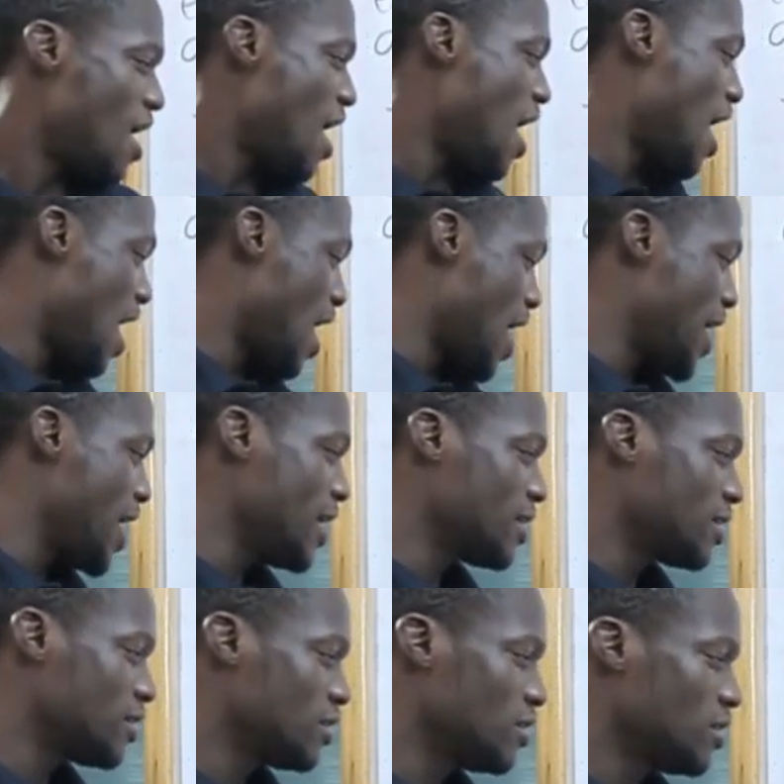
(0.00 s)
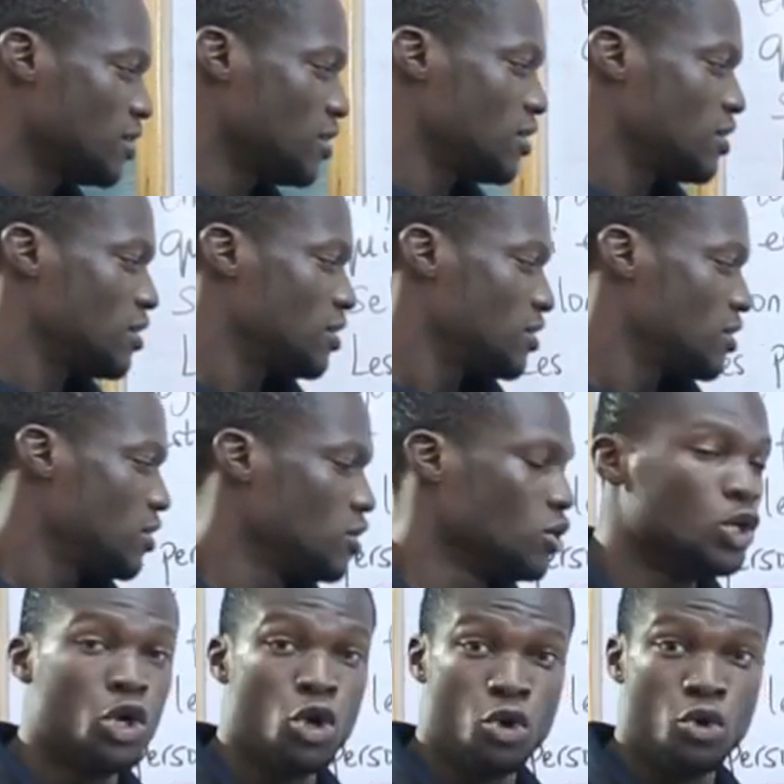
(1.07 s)
I
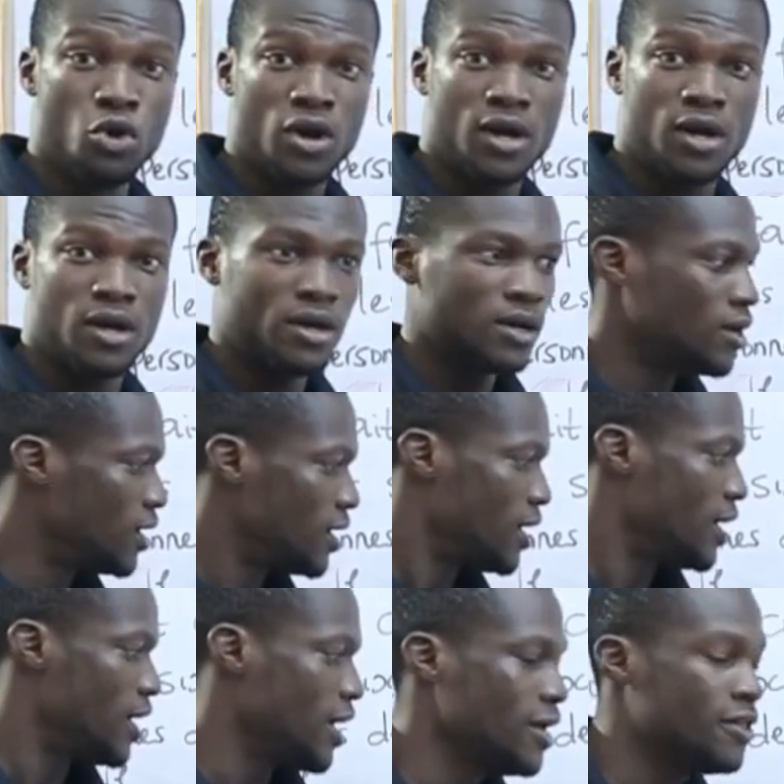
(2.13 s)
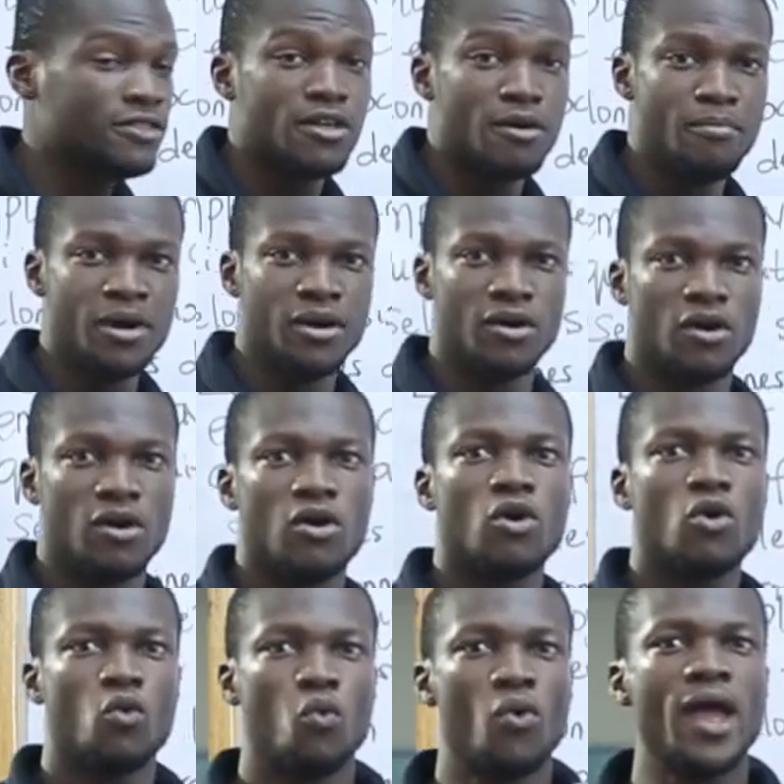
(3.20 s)
look in the mirror.
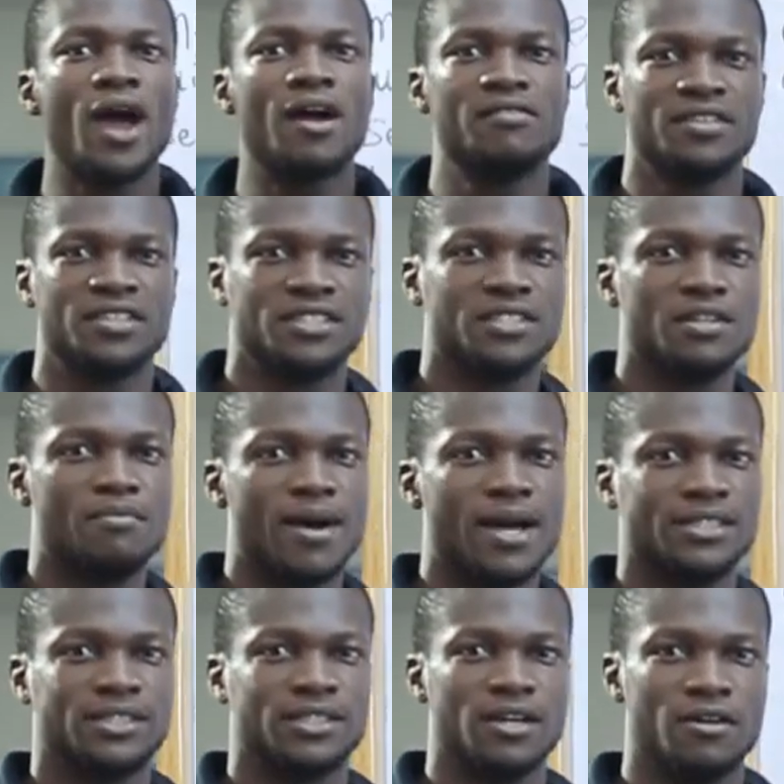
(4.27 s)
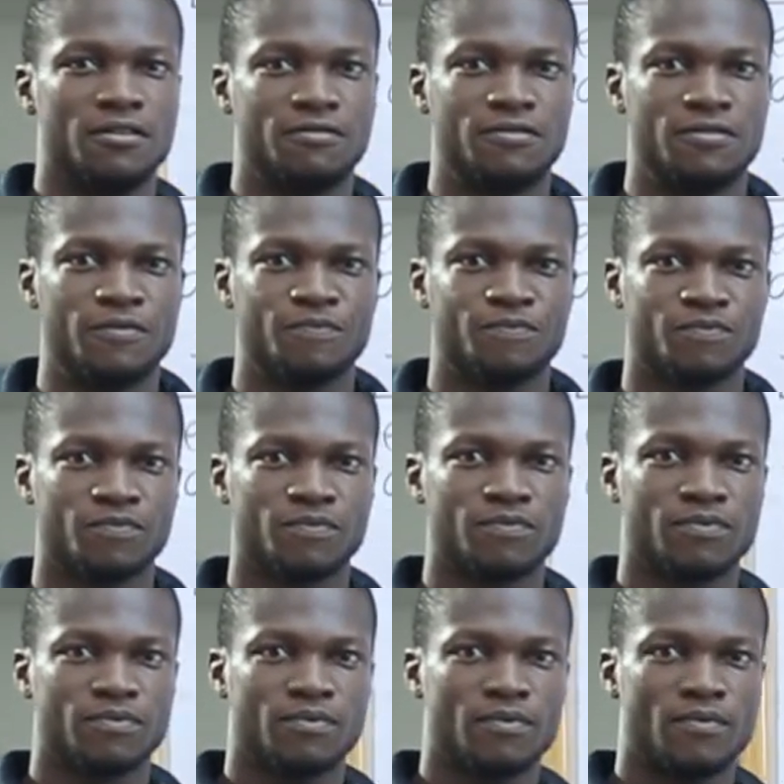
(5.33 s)
Where is the myself?
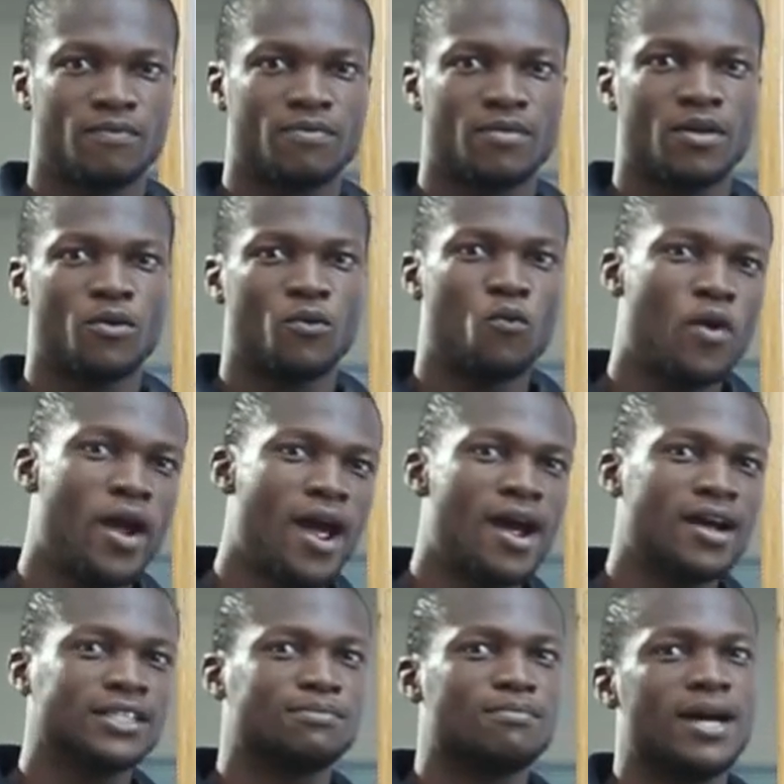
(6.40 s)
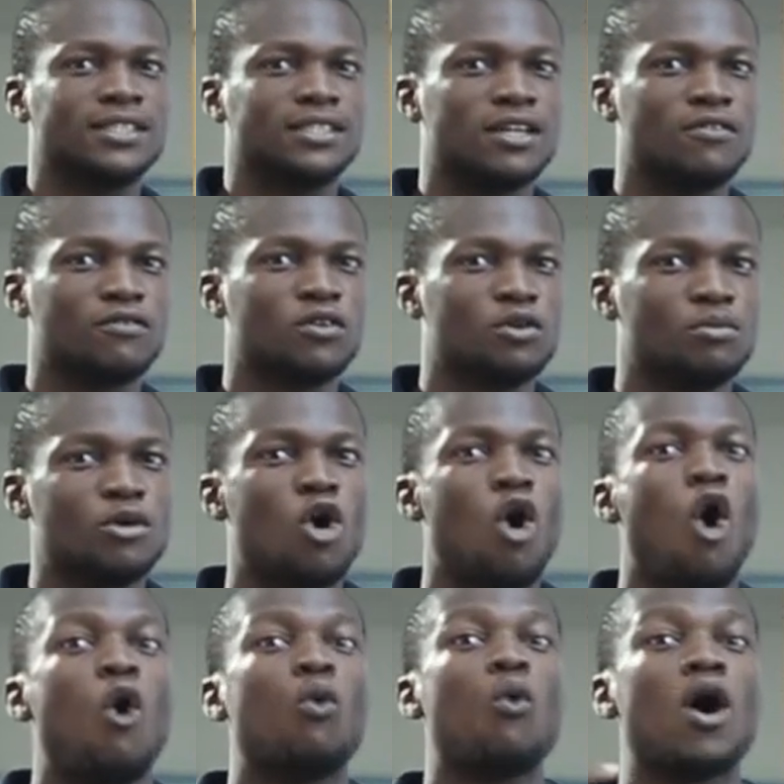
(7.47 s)
Where is myself going to be?
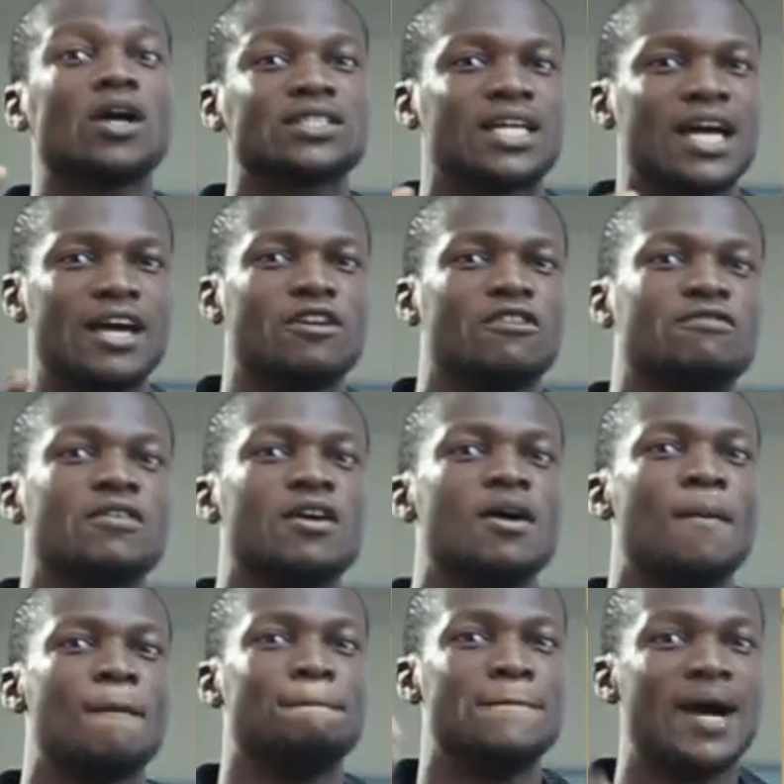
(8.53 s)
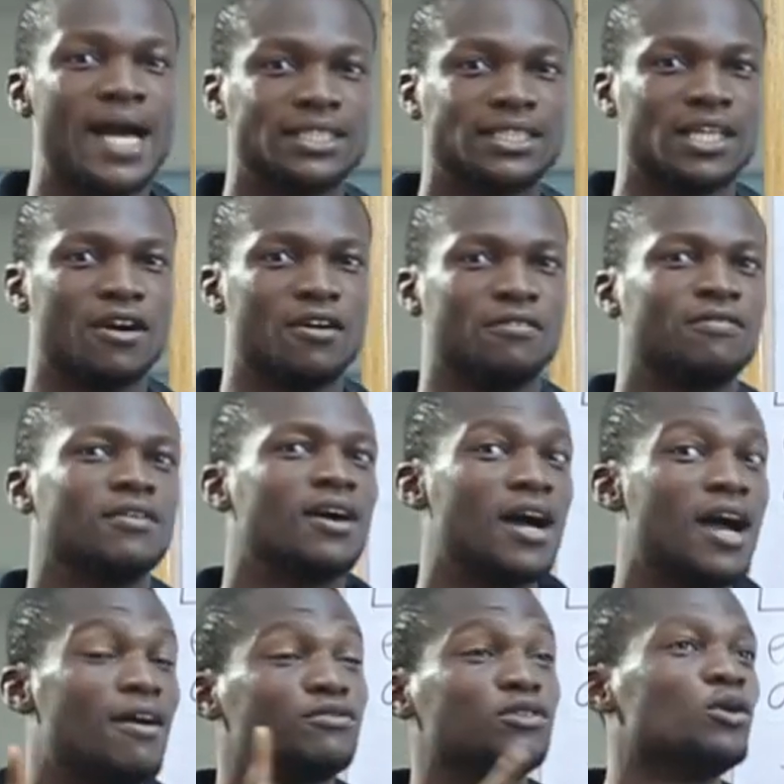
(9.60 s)
Or what kind of myself?
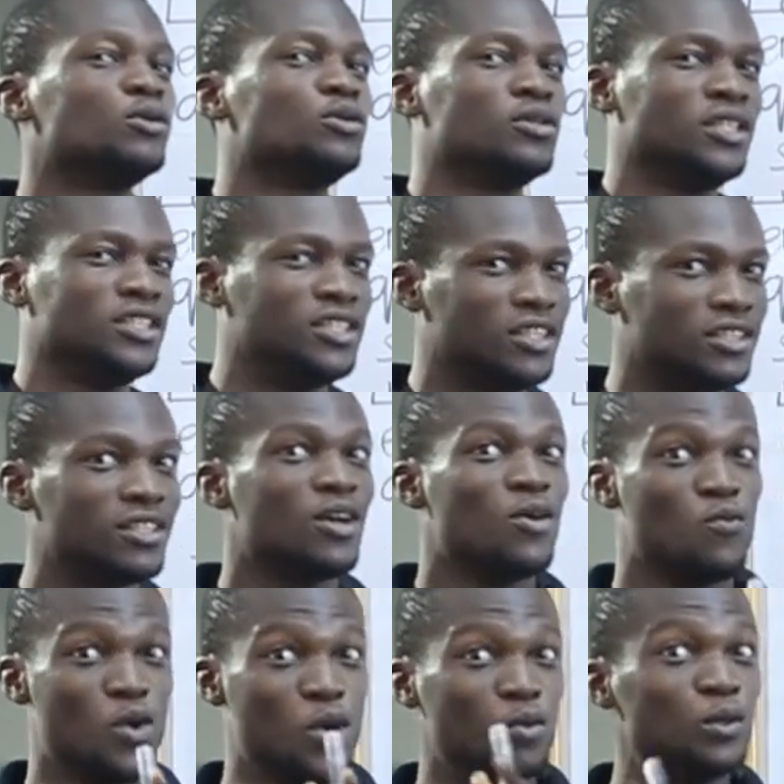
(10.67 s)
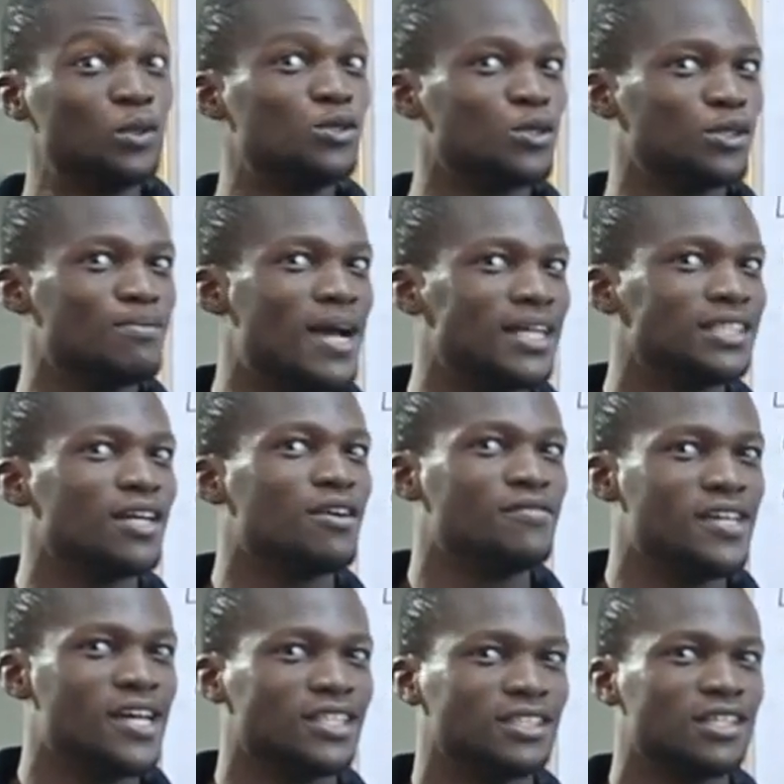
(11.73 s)
I've told you the cheat. We would use myself,
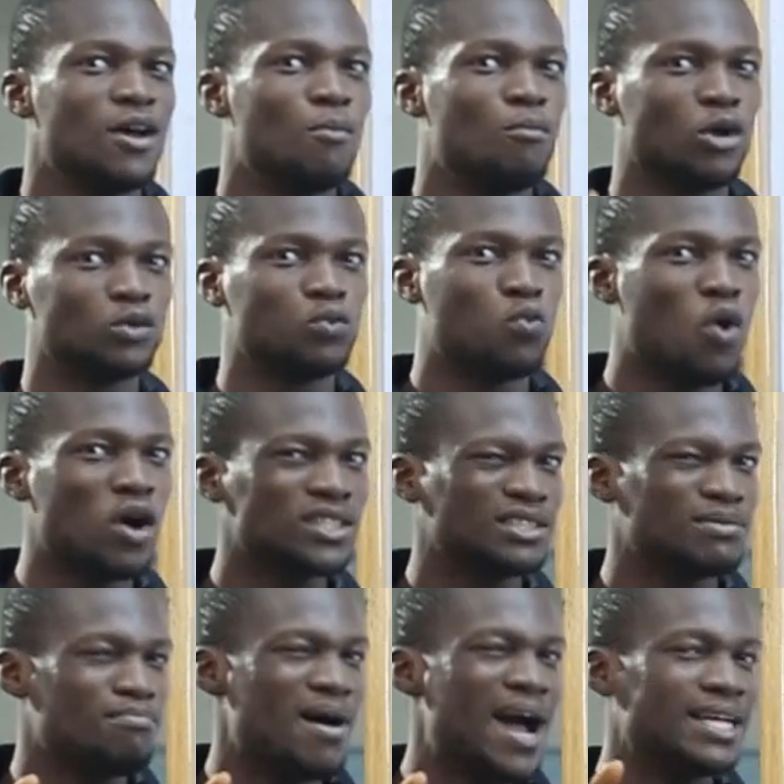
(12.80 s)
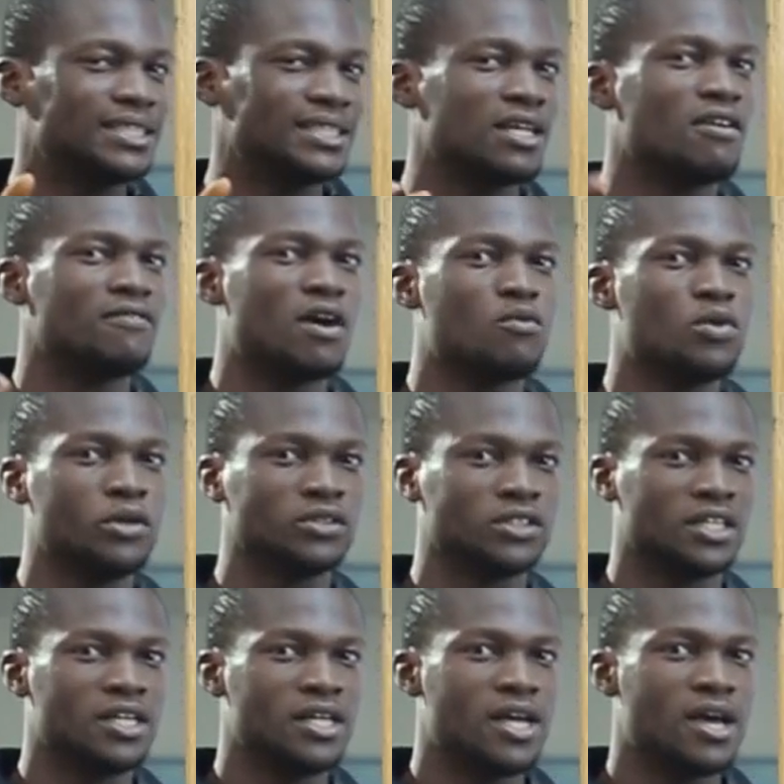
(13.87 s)
yes. But what myself are we
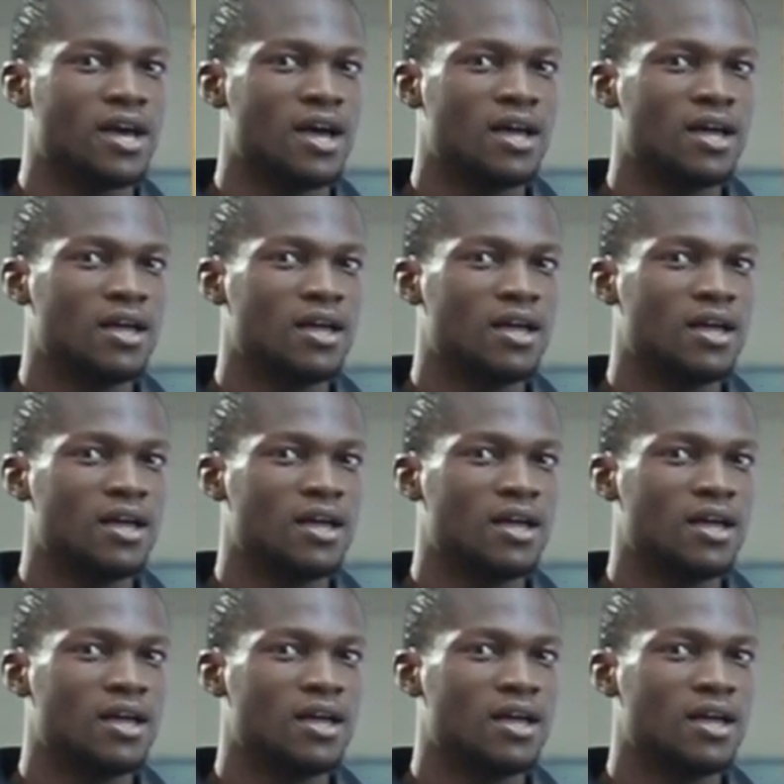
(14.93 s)
using here?